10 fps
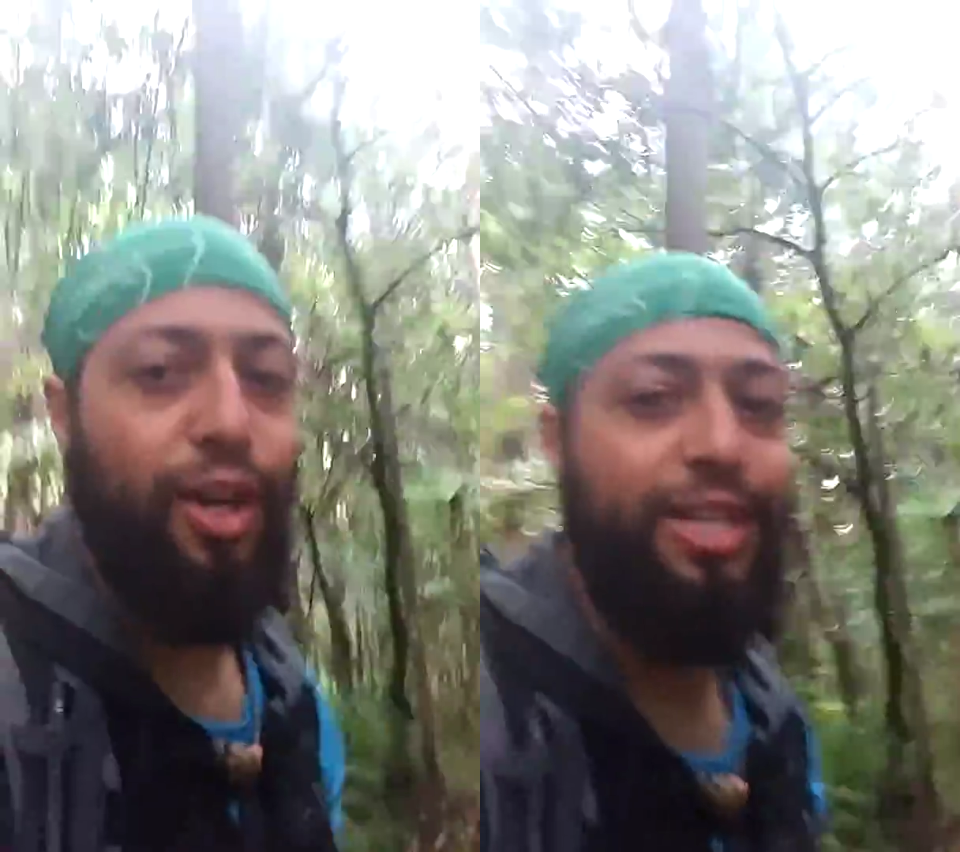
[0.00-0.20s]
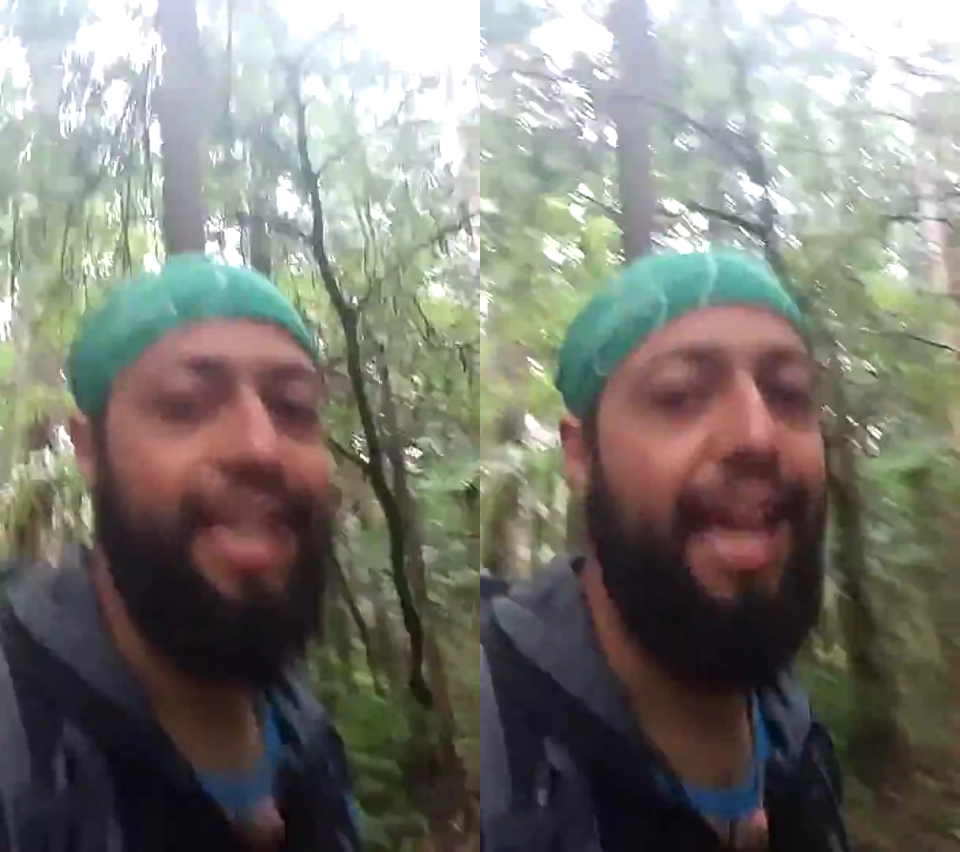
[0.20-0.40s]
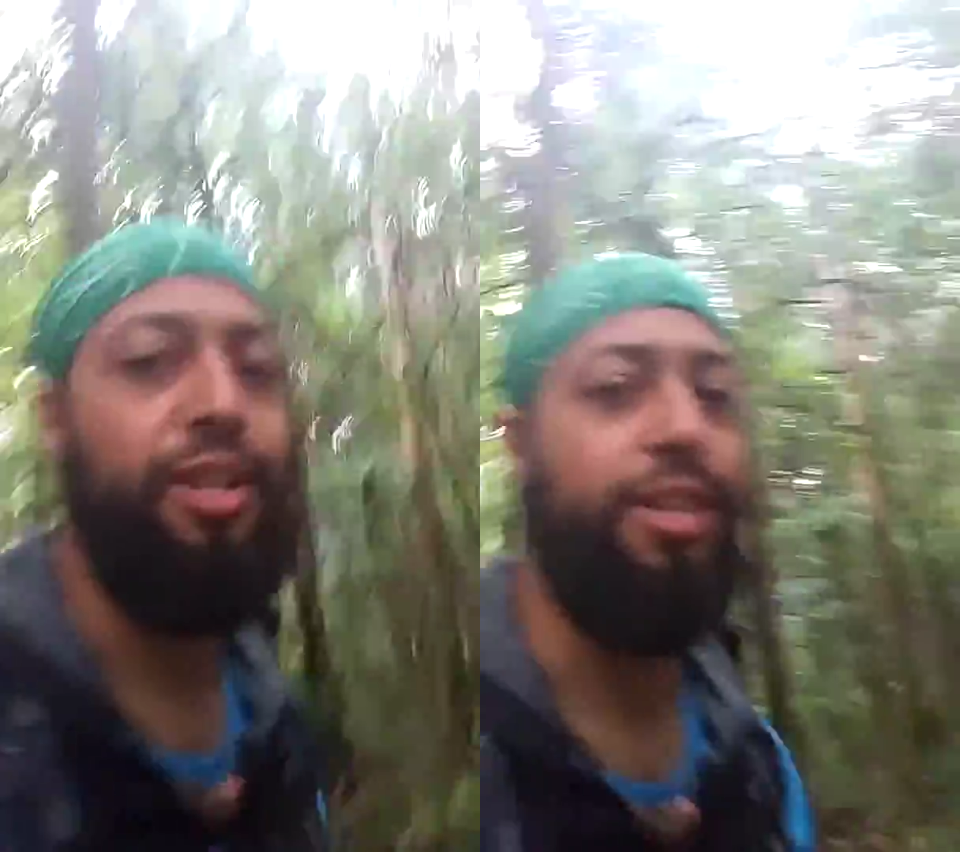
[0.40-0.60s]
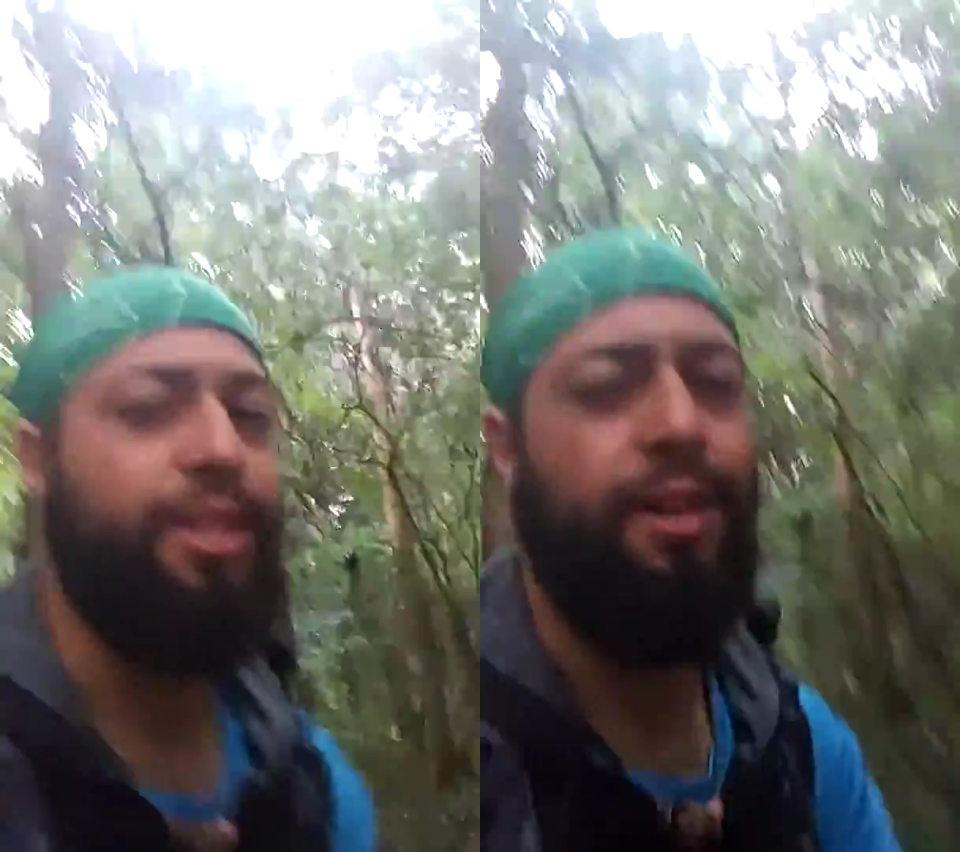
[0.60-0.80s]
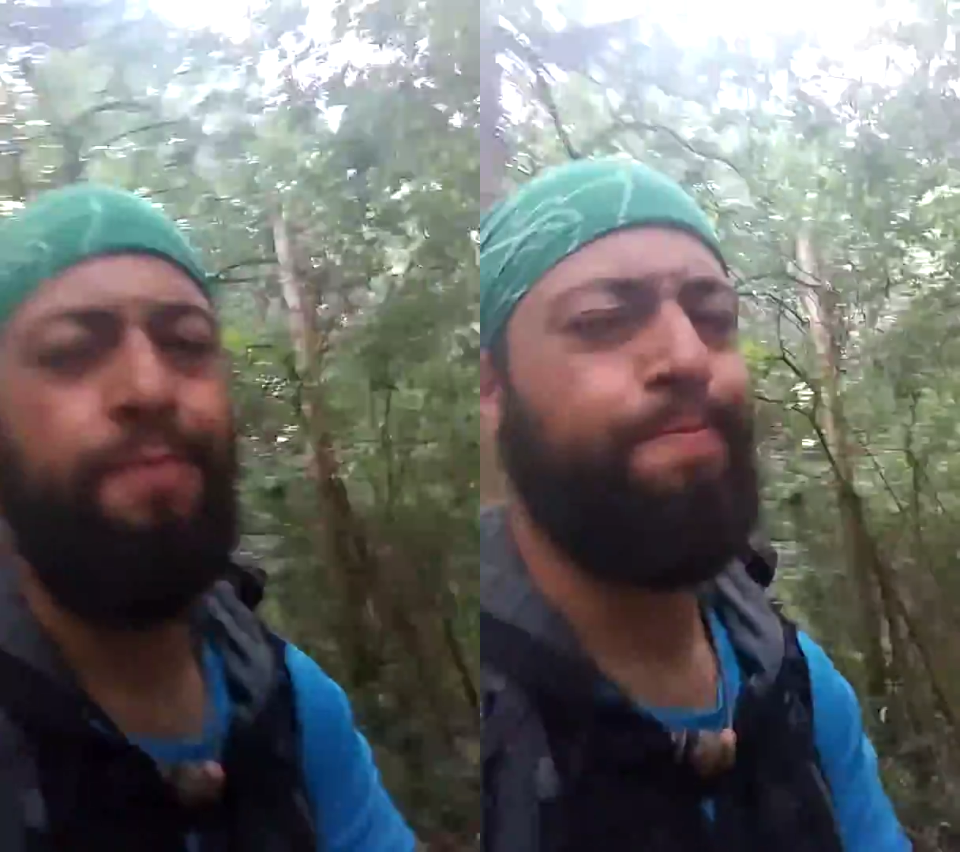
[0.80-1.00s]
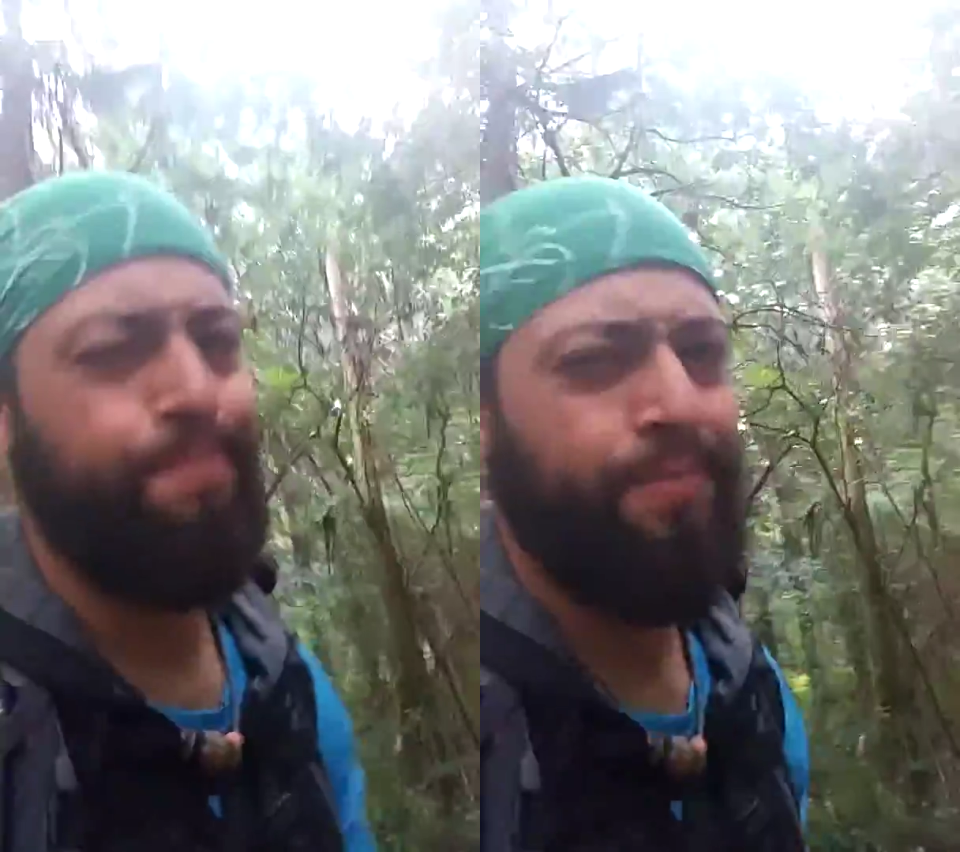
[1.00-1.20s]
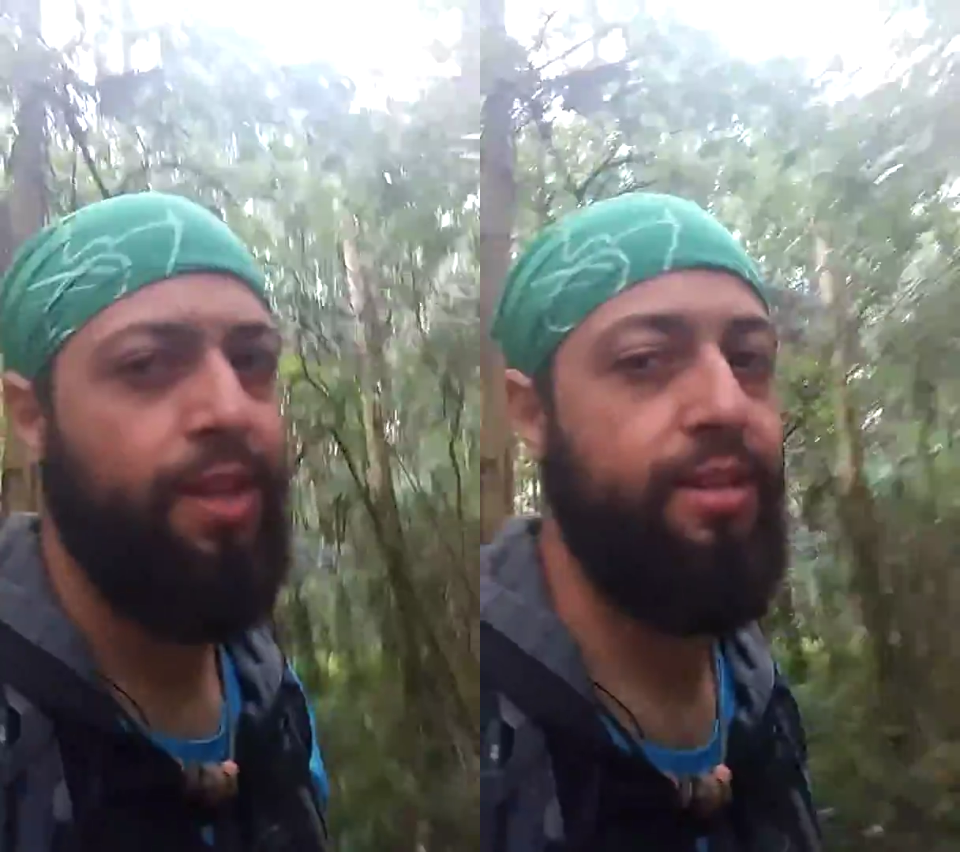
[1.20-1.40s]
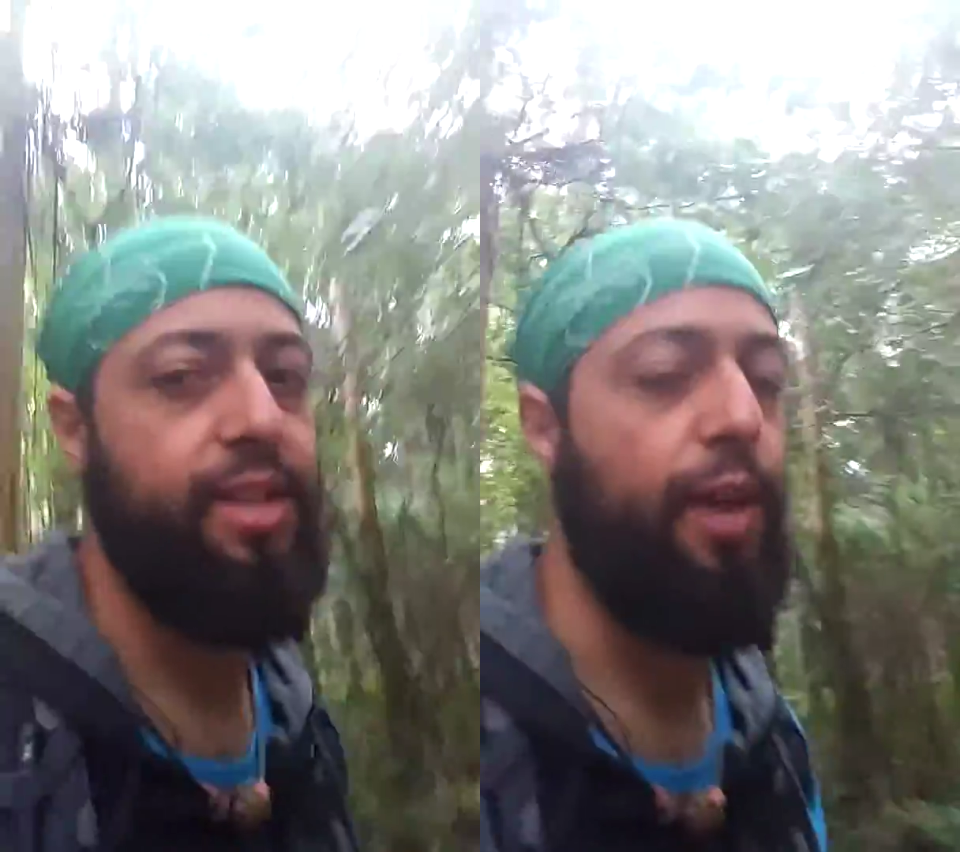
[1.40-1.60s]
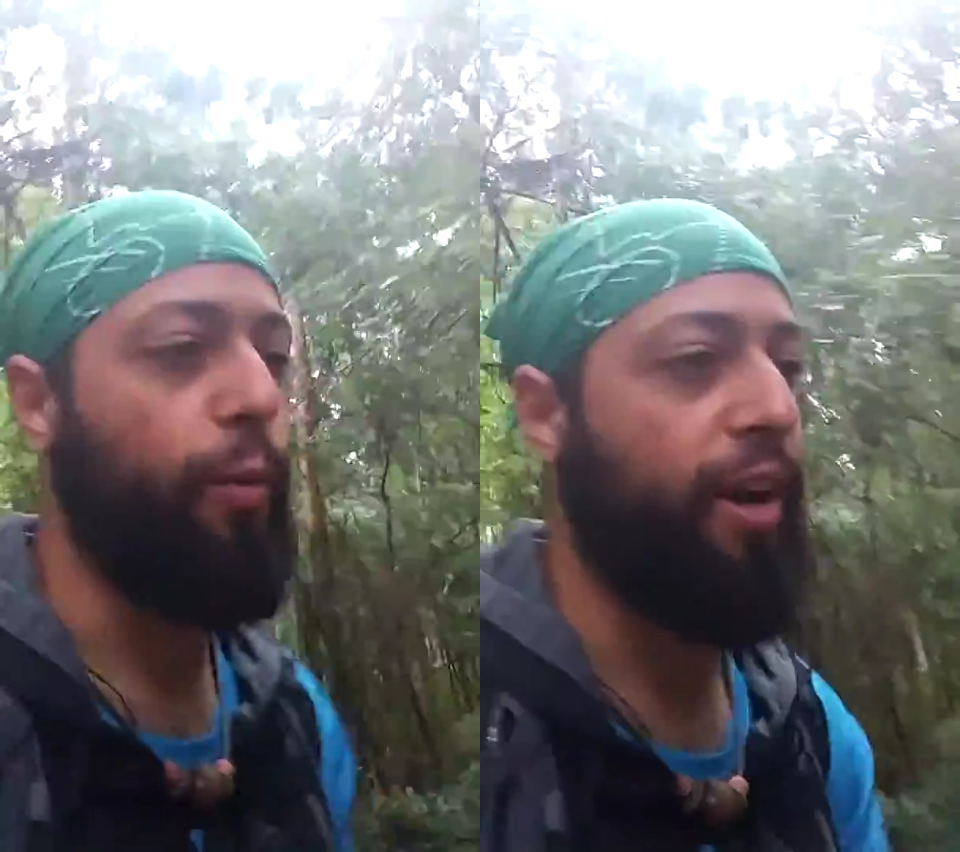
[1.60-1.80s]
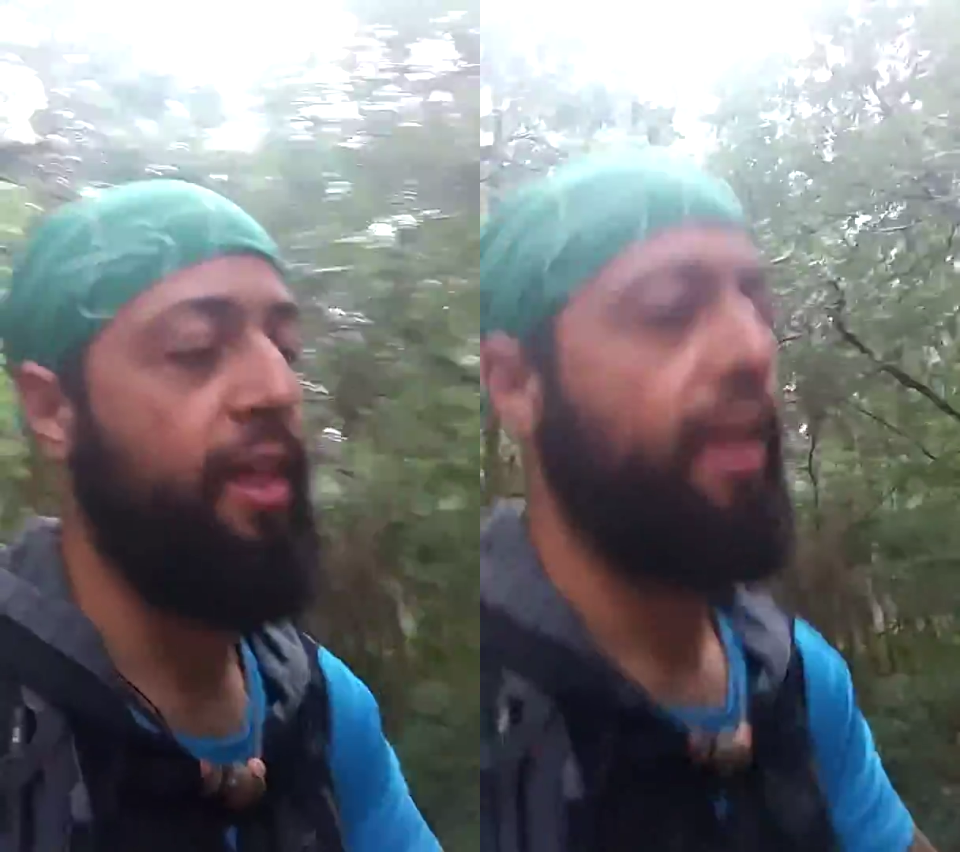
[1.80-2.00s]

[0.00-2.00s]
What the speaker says: TH's. It's kind of weird.